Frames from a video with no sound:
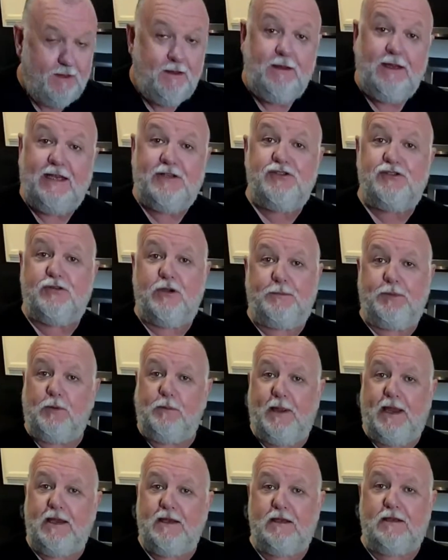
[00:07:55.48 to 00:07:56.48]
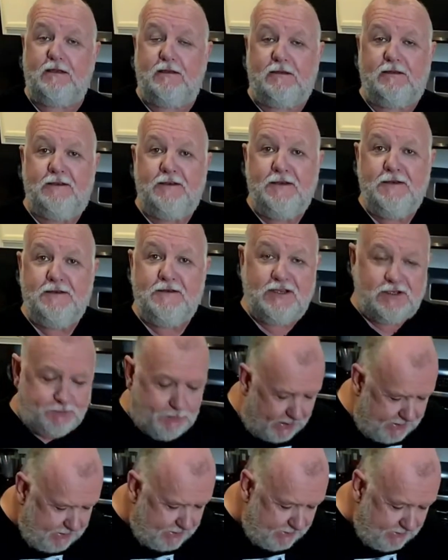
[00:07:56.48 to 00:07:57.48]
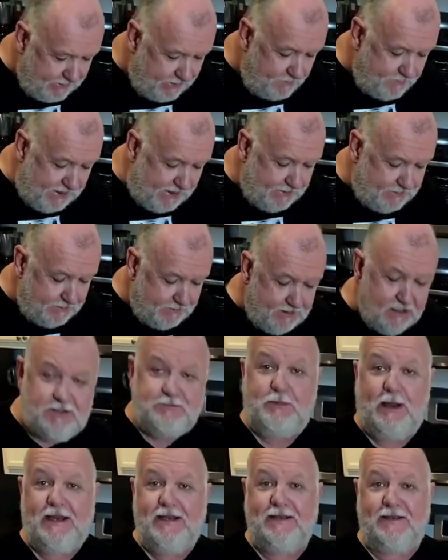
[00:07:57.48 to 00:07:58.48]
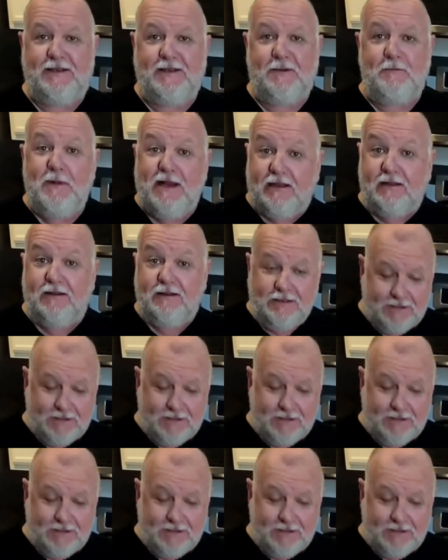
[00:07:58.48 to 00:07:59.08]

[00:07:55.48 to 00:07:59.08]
It's triple bacon. There's bacon in the meat, there's bacon in the middle,